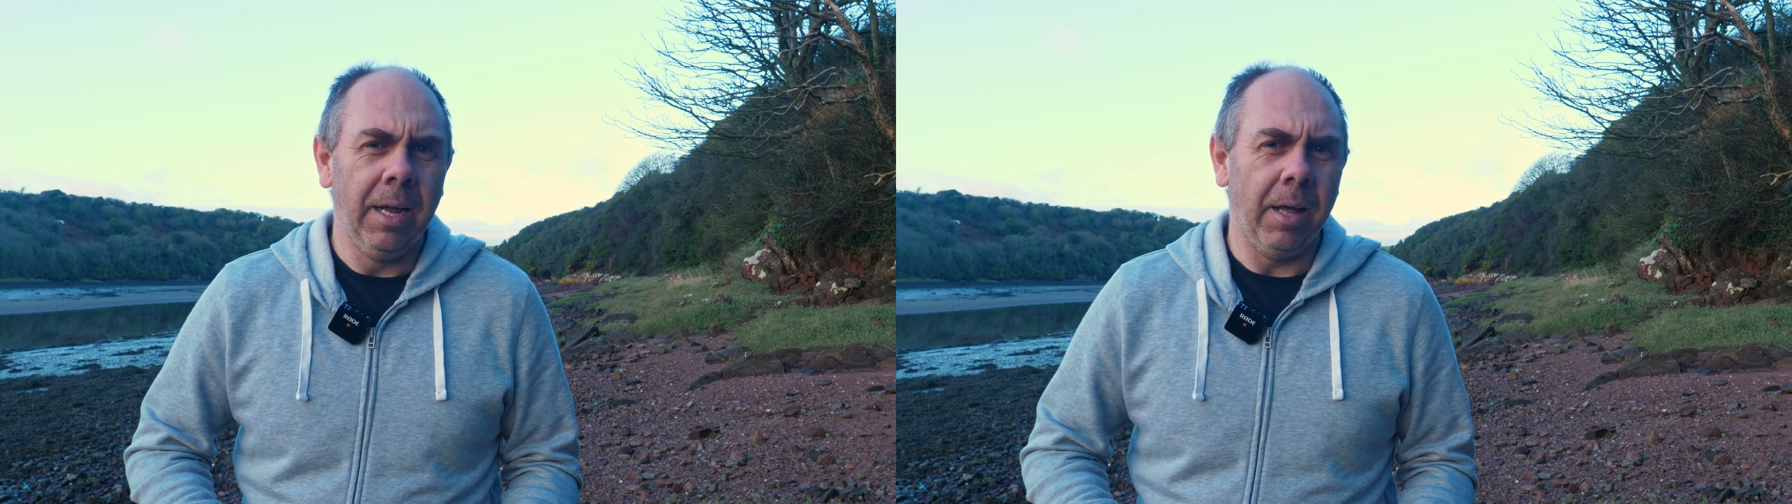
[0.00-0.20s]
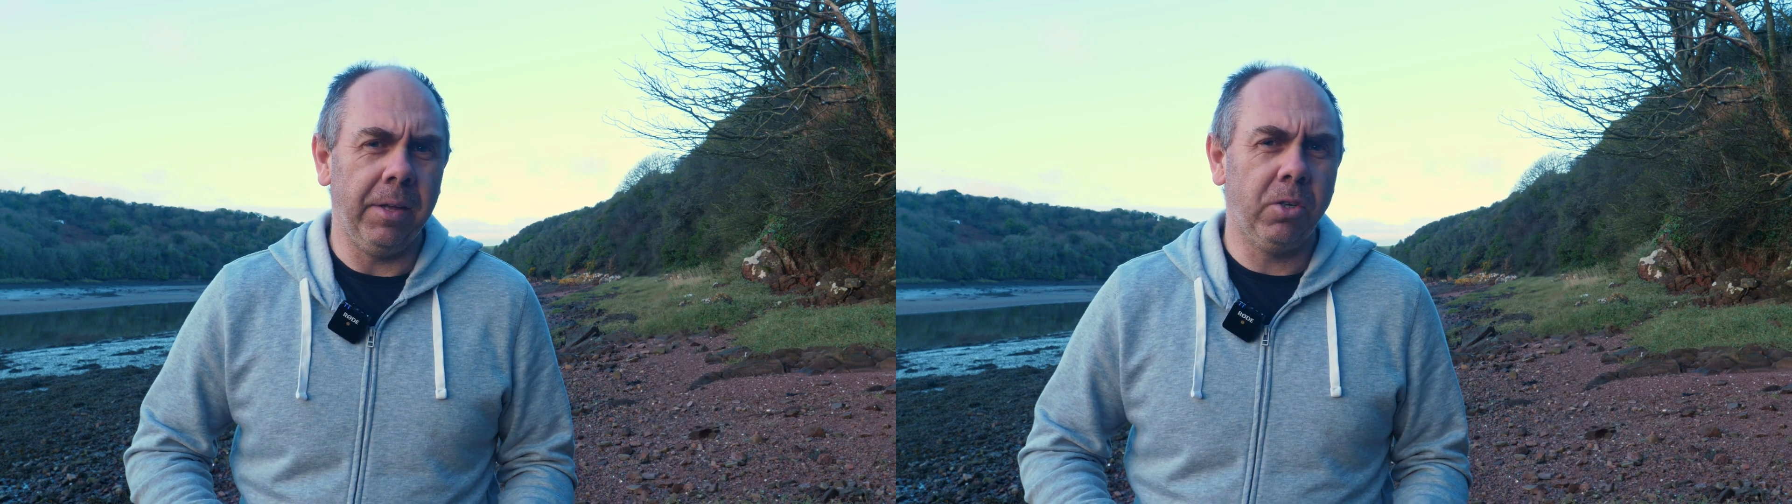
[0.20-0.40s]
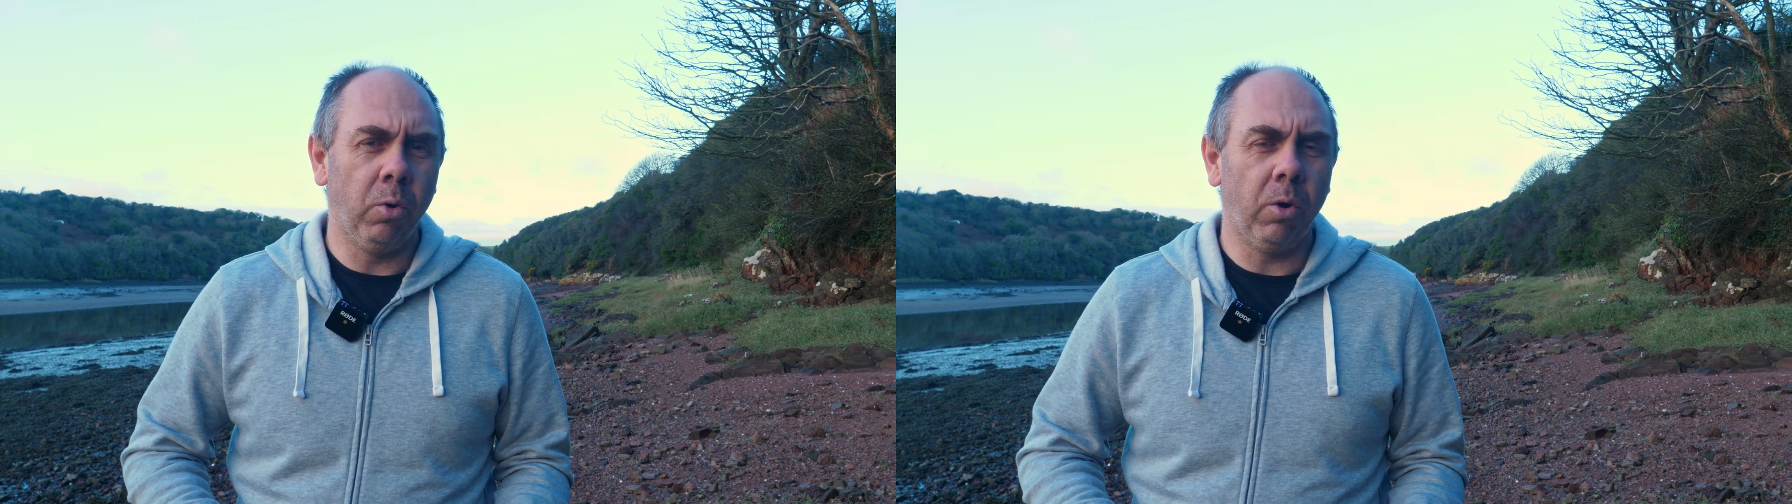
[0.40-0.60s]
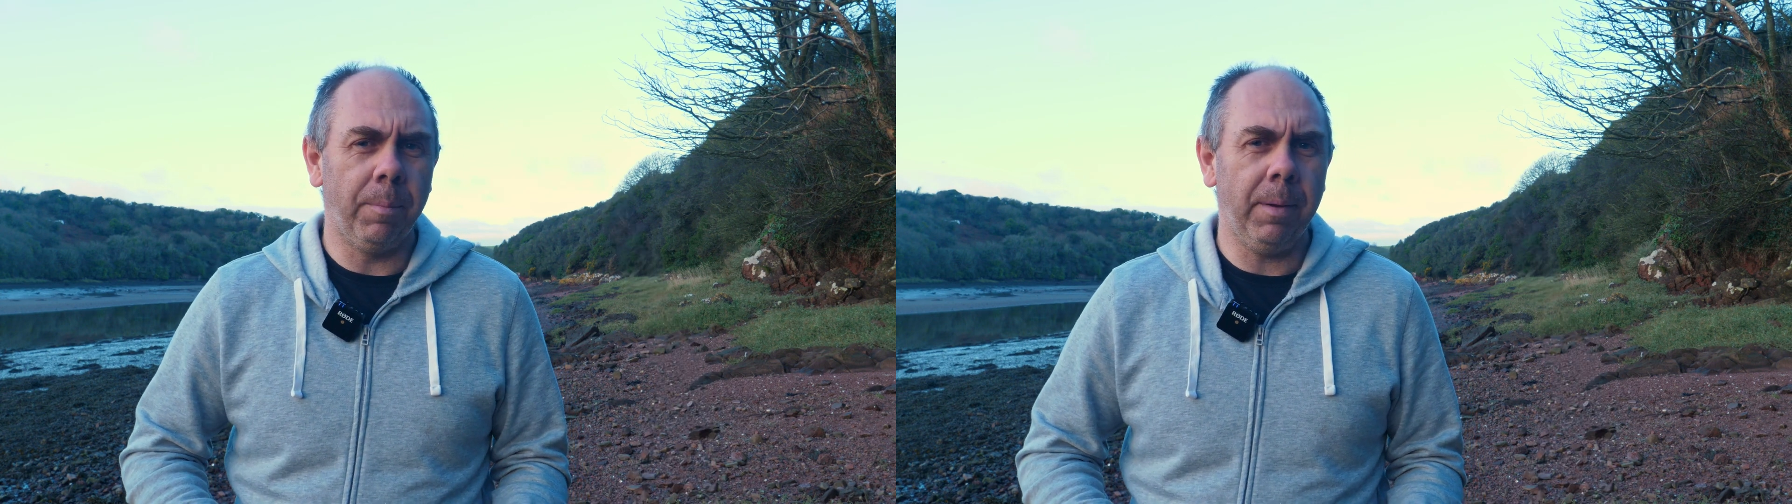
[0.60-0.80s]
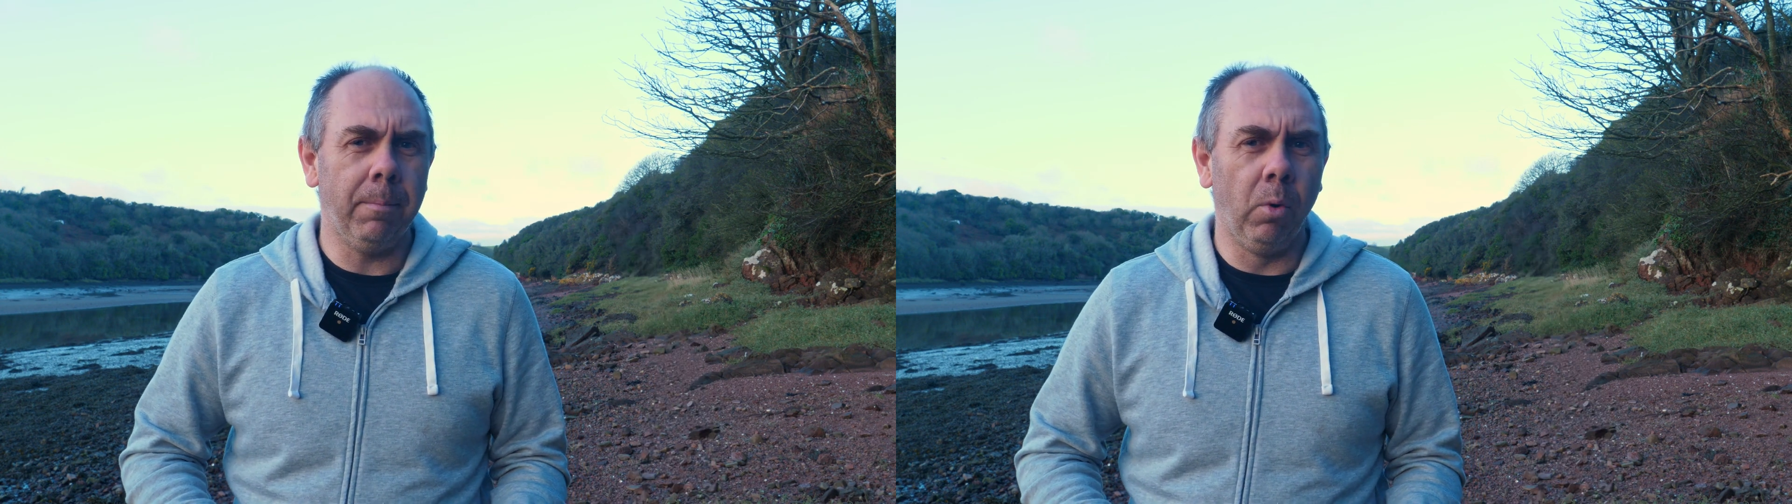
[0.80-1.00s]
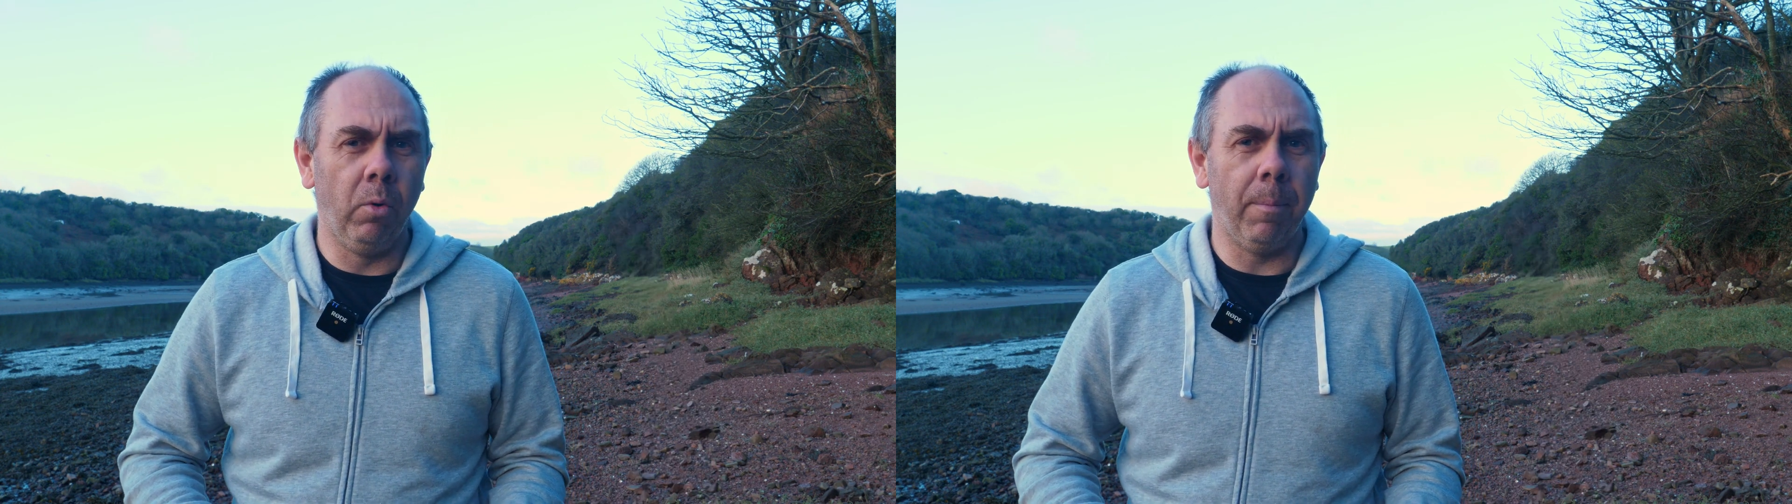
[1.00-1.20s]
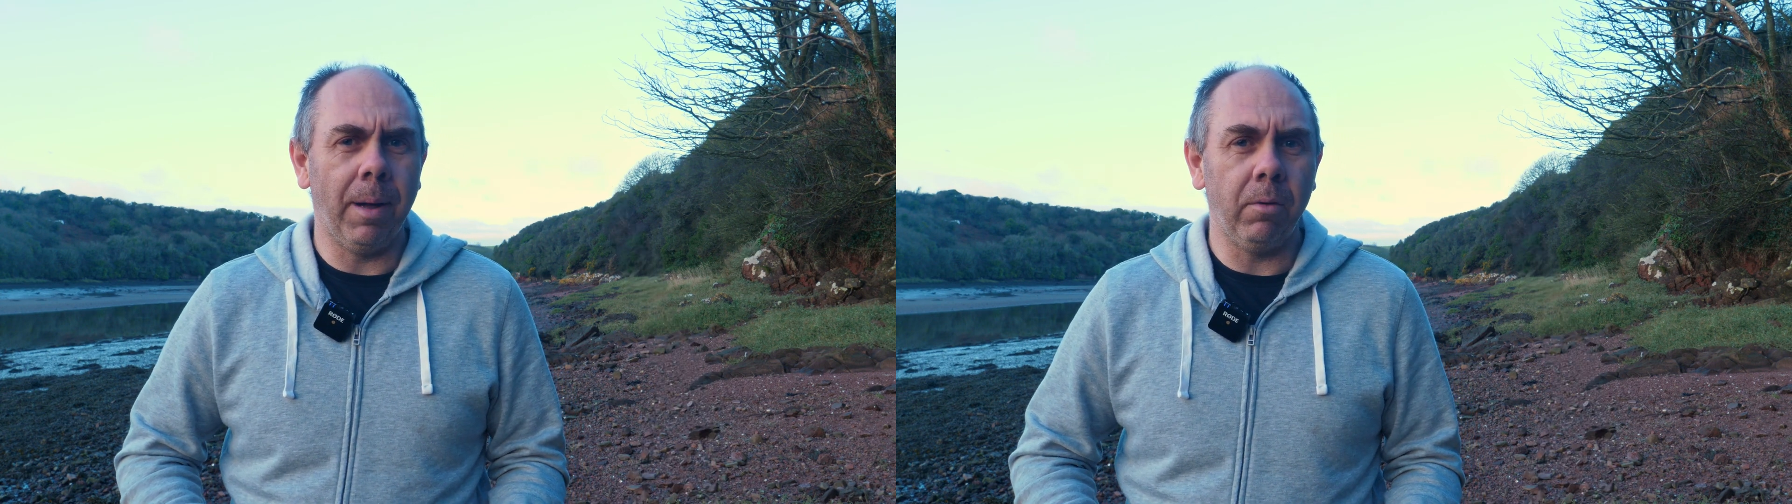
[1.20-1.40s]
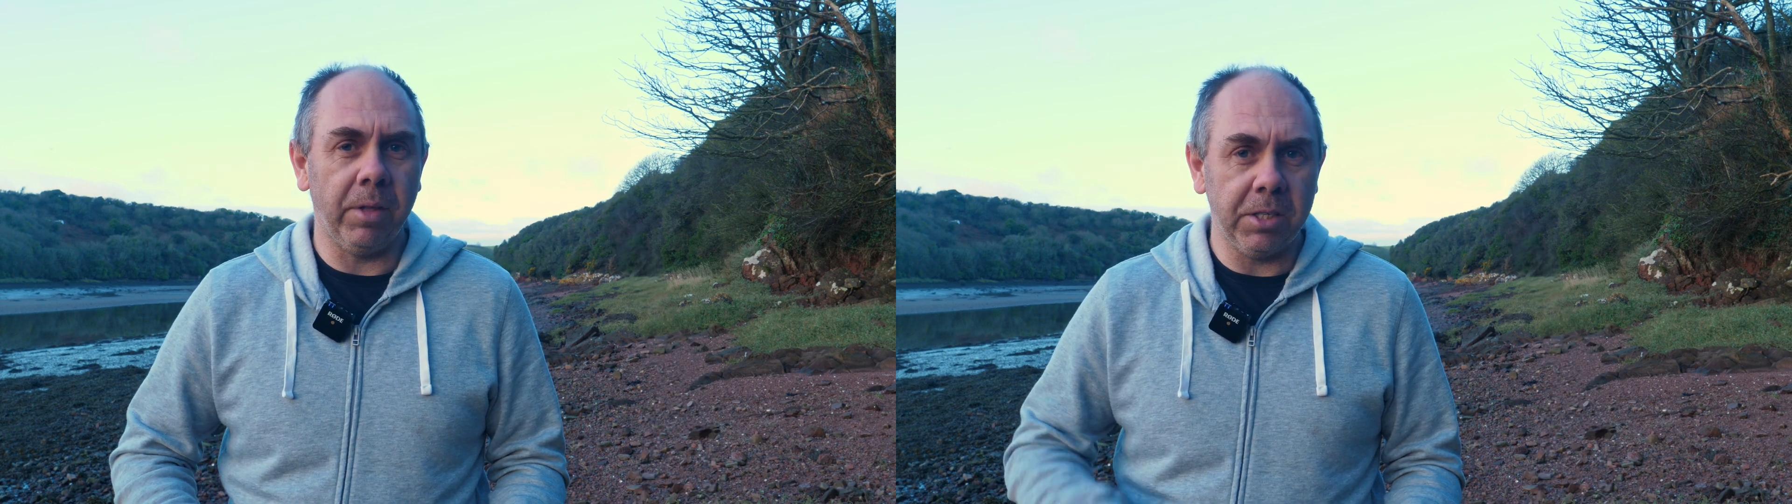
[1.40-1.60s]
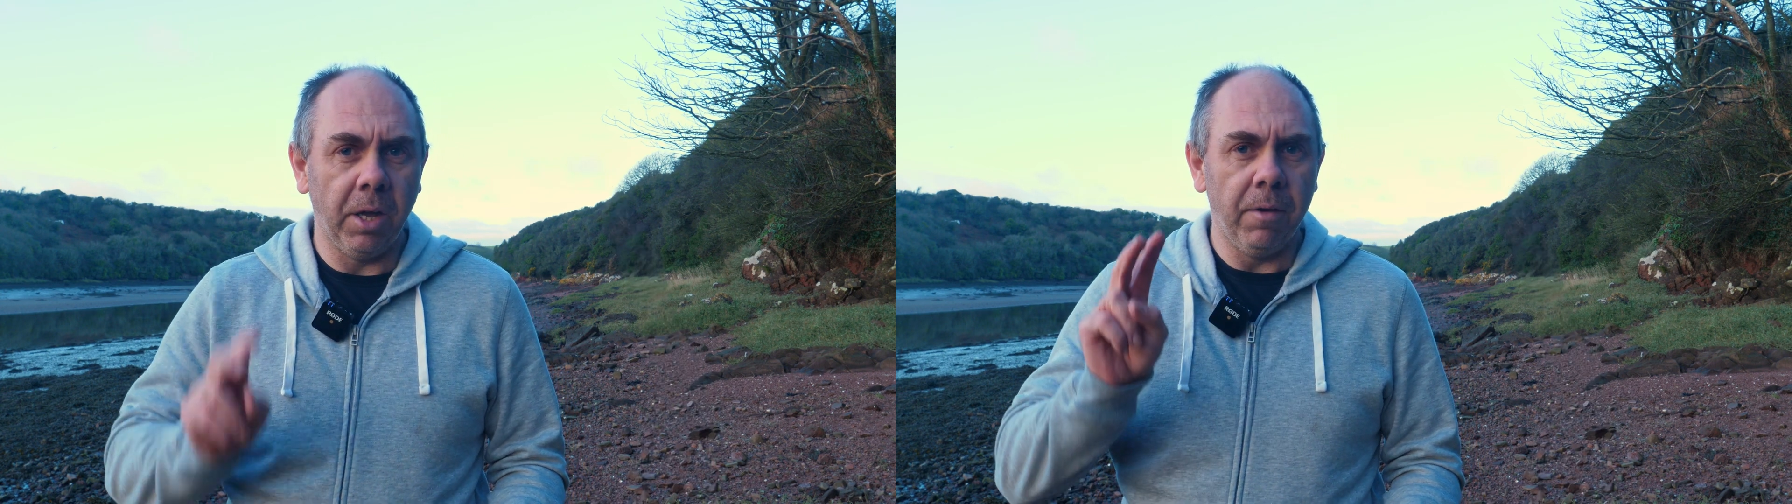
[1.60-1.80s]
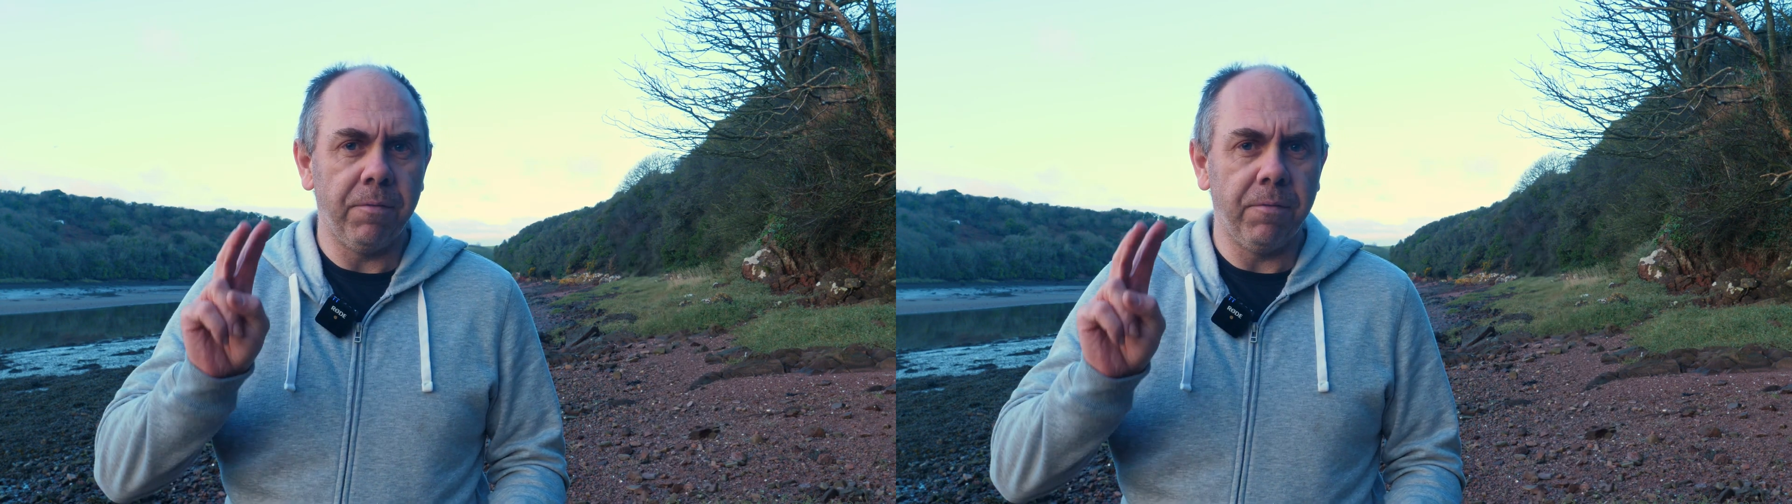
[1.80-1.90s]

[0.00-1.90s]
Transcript: and then talk a bit more about this